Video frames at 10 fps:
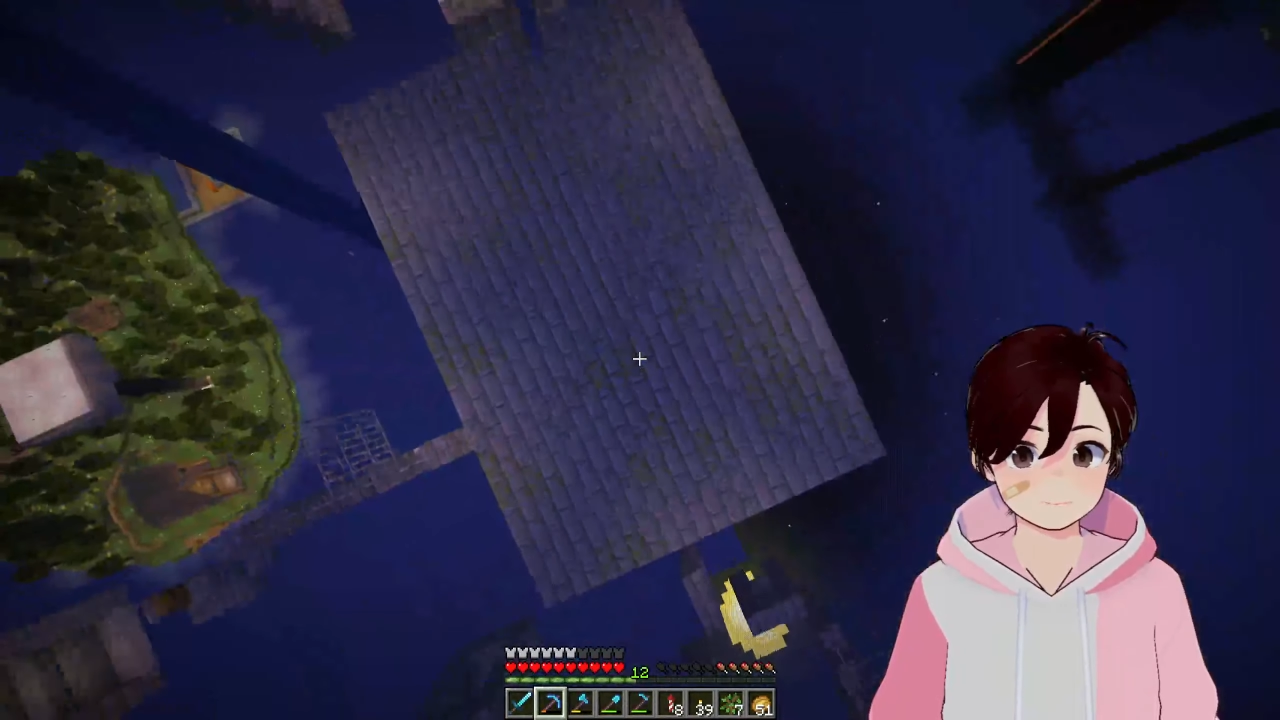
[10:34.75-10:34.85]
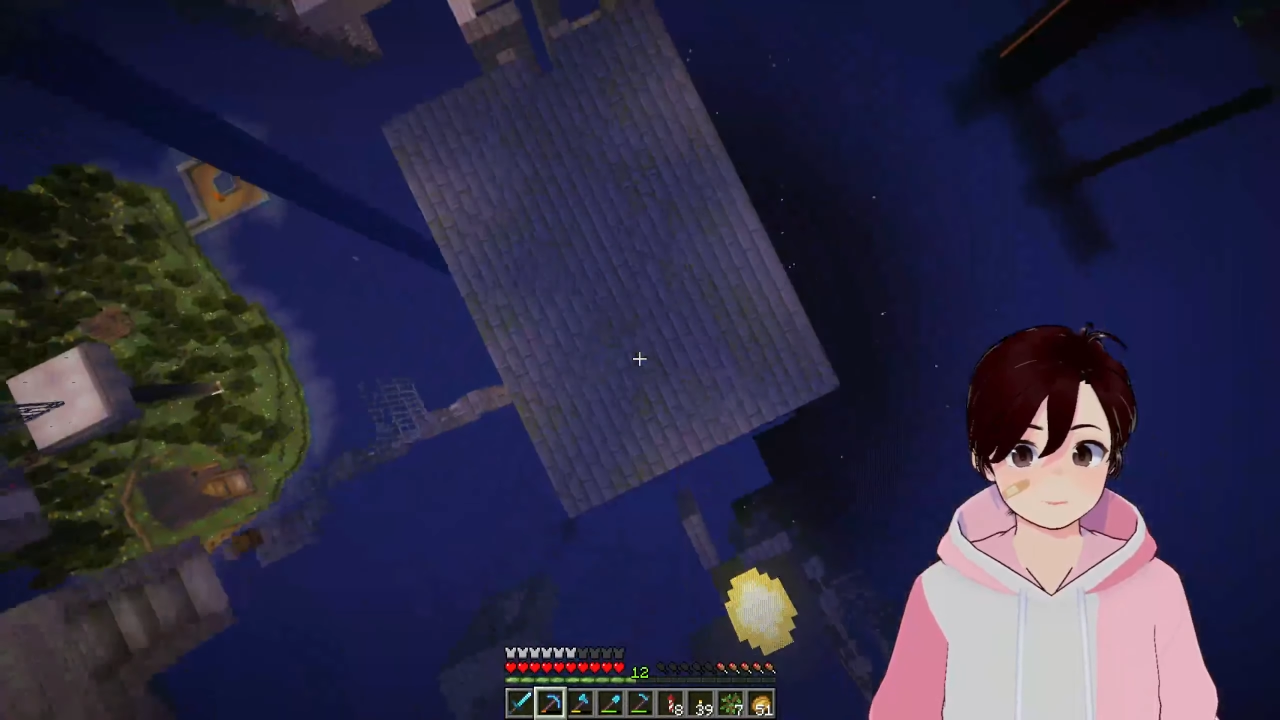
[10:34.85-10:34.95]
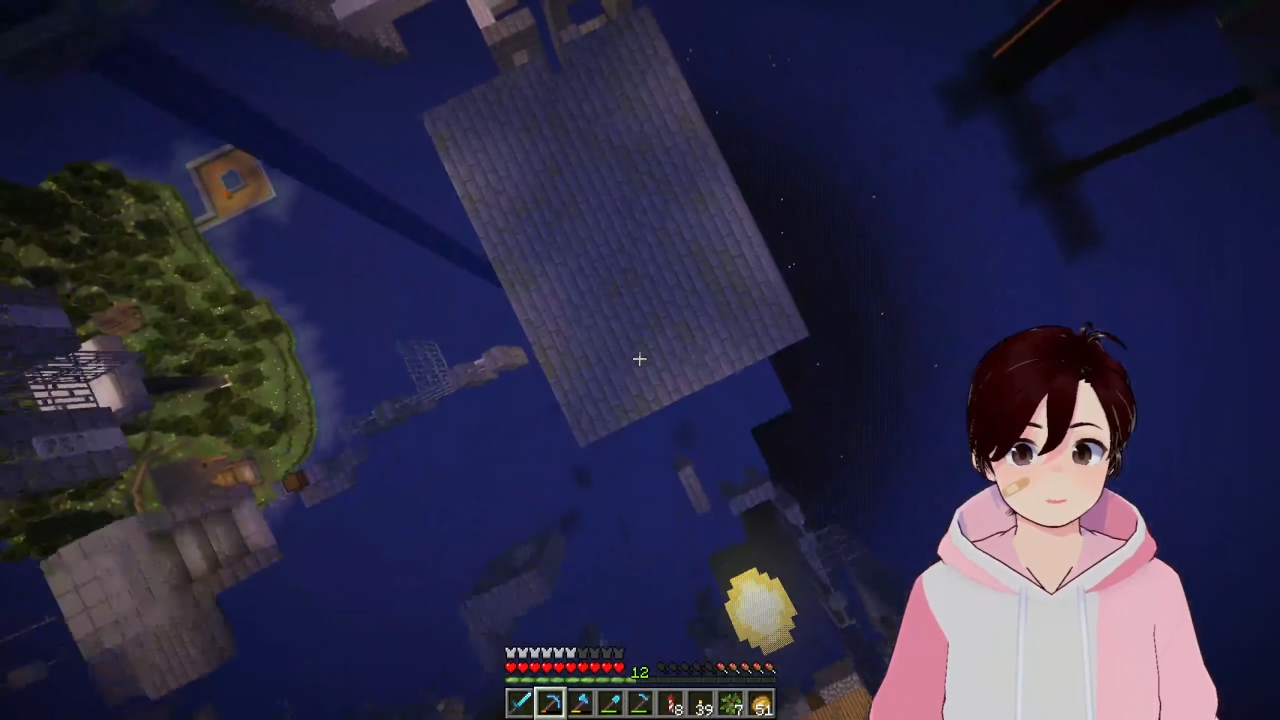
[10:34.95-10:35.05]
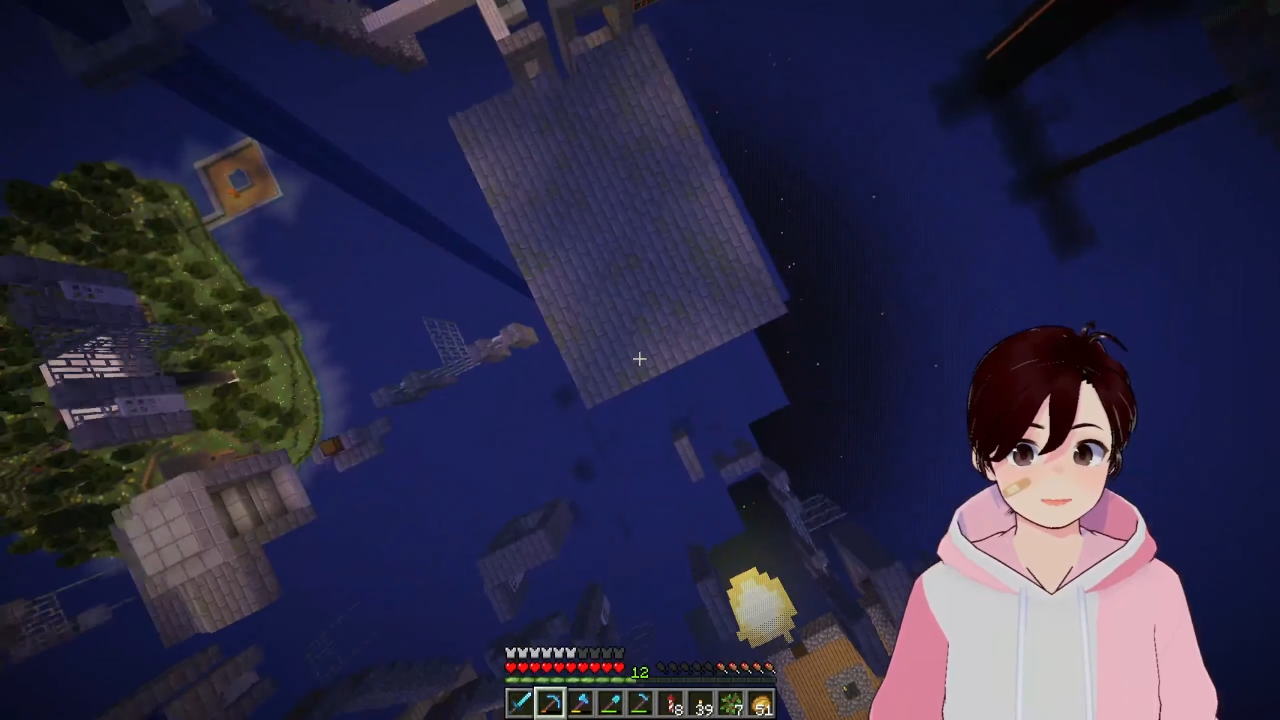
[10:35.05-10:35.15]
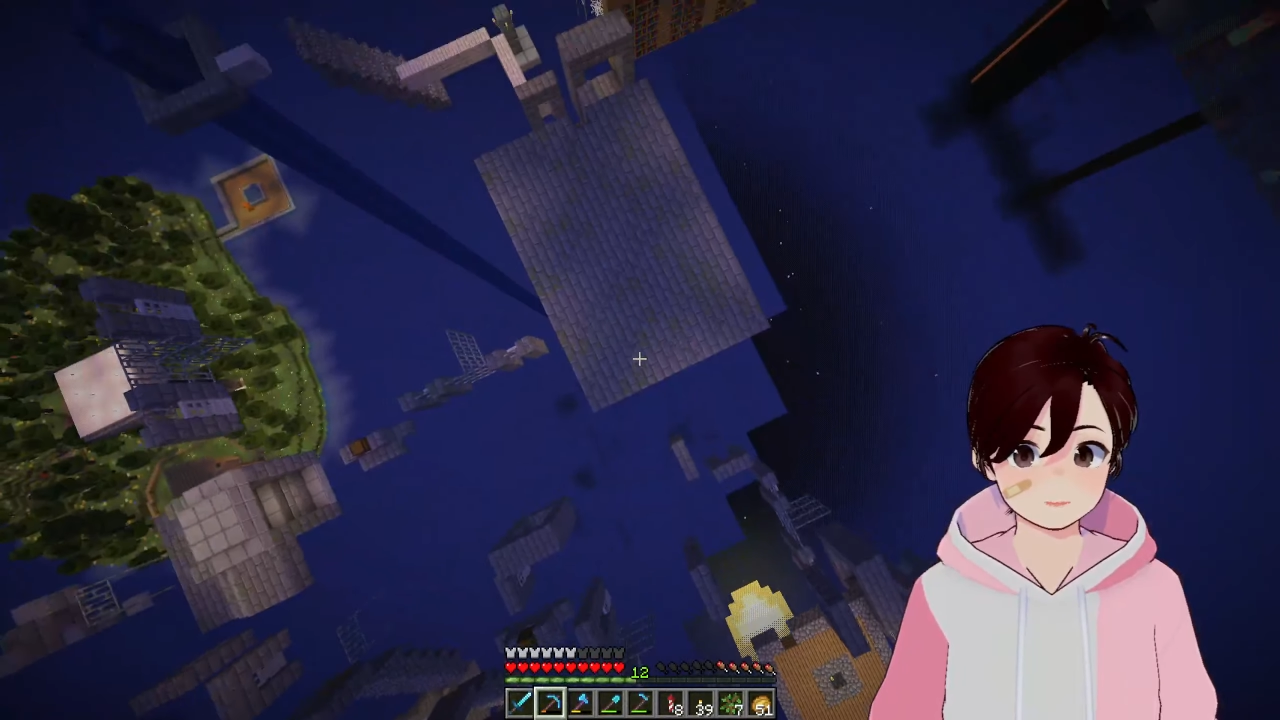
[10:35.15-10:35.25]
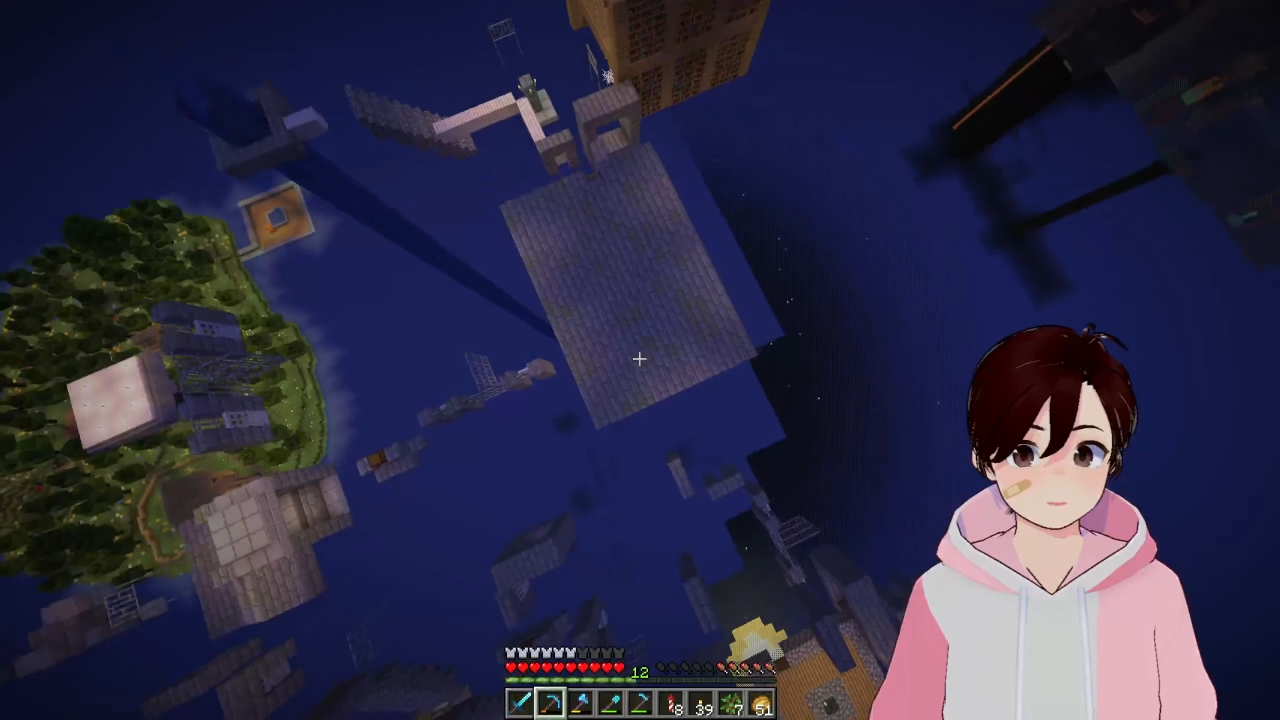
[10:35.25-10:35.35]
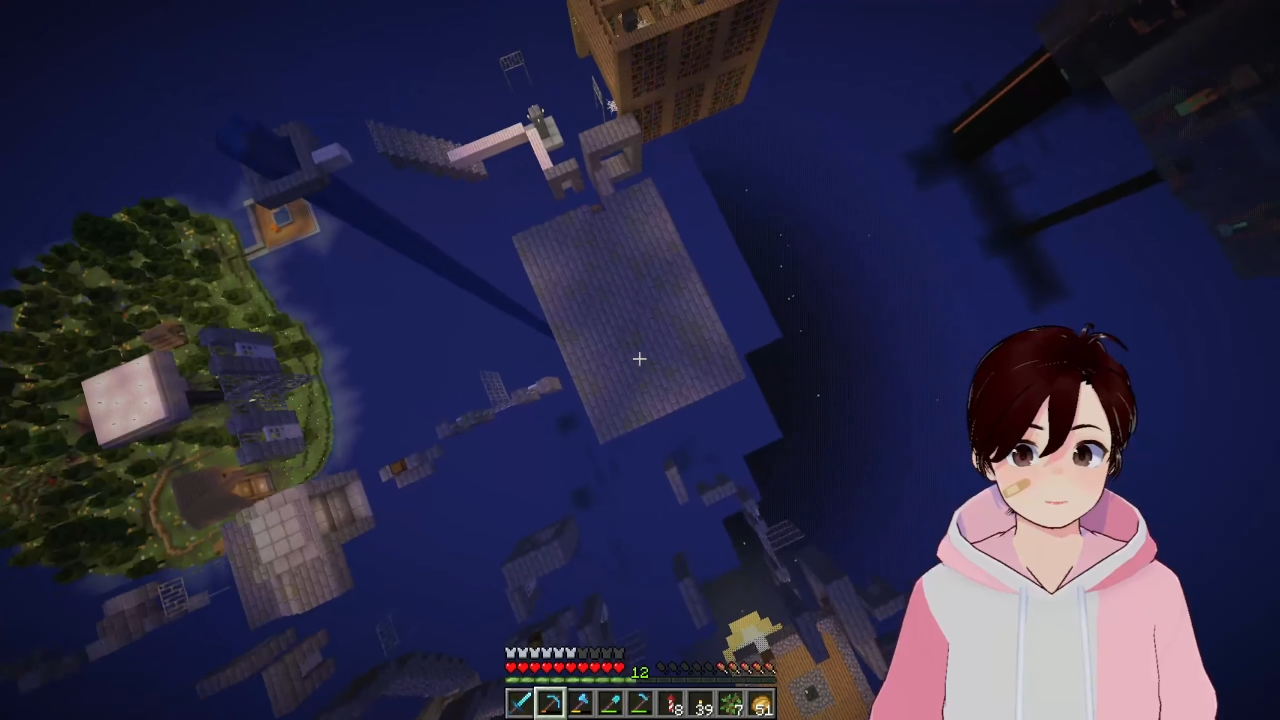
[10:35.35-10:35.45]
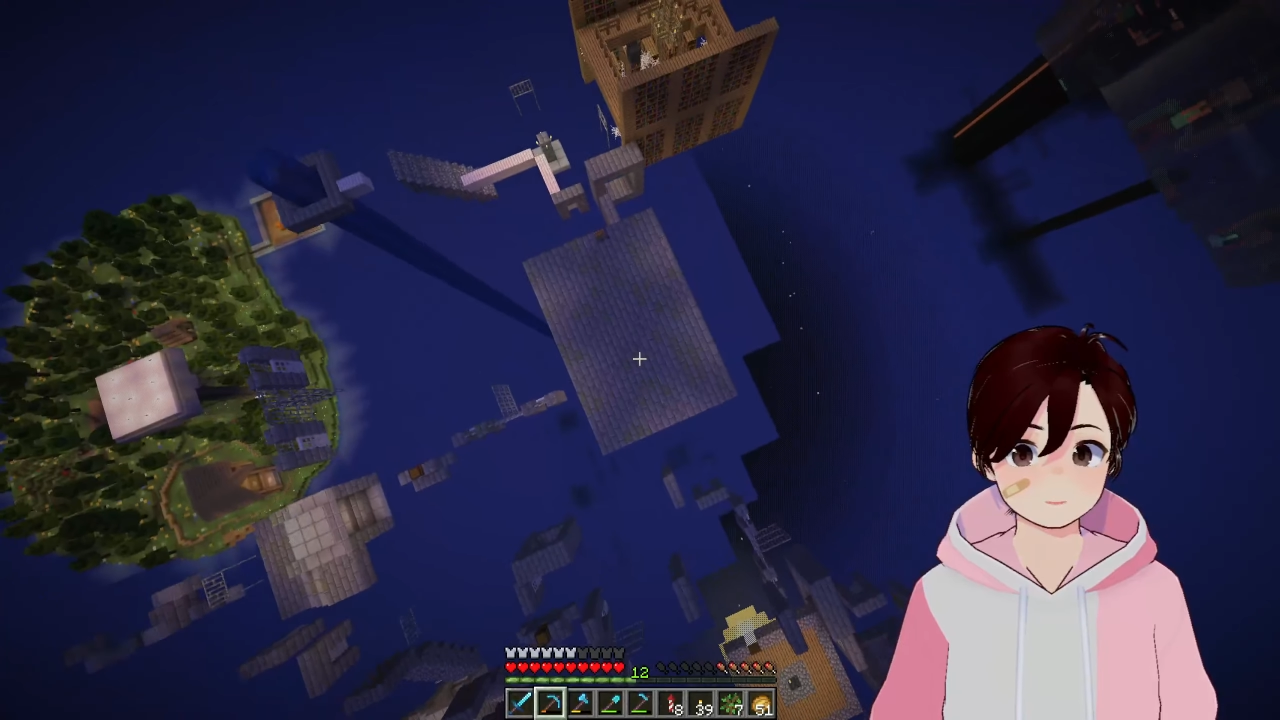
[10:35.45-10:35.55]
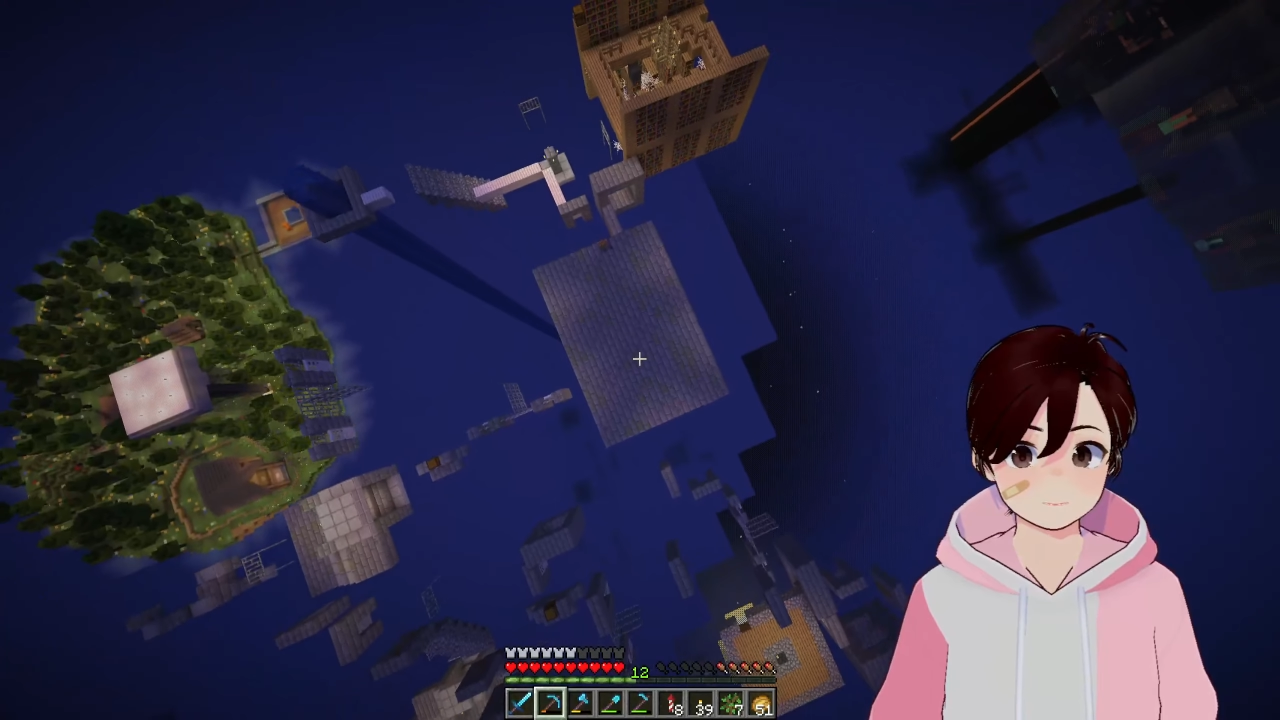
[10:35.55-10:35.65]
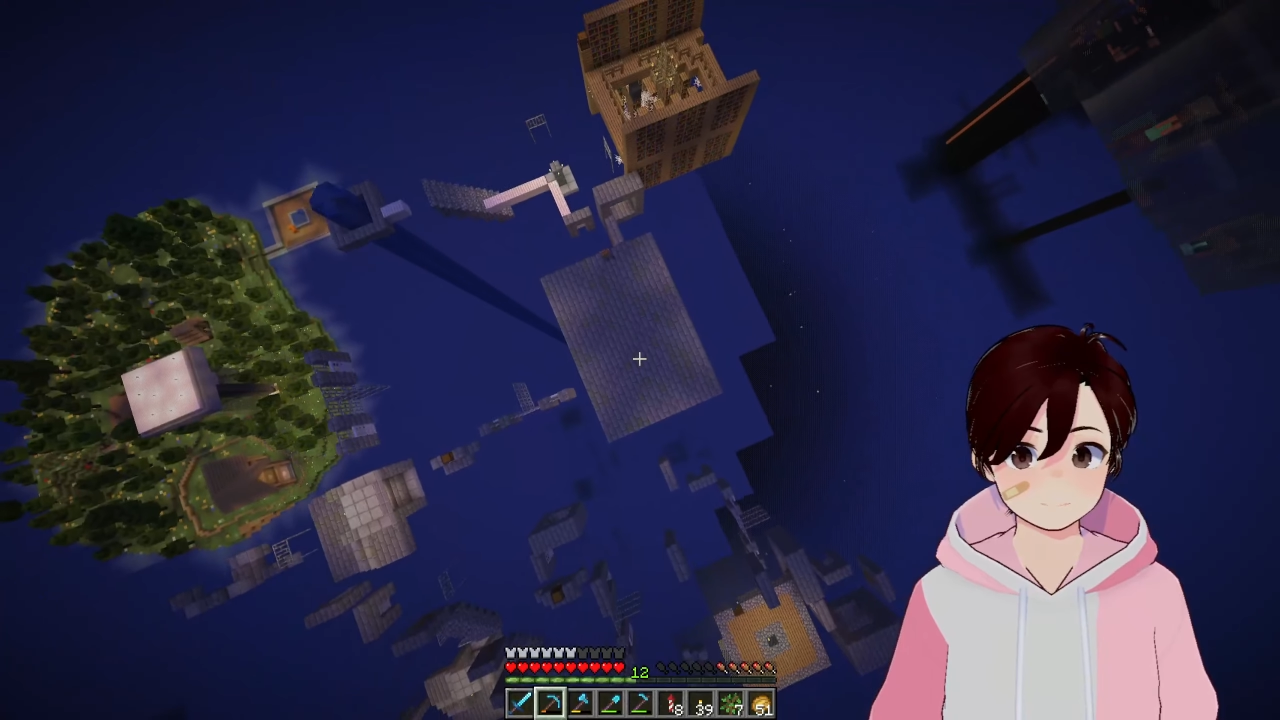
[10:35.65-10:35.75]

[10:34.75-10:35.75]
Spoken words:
island, right?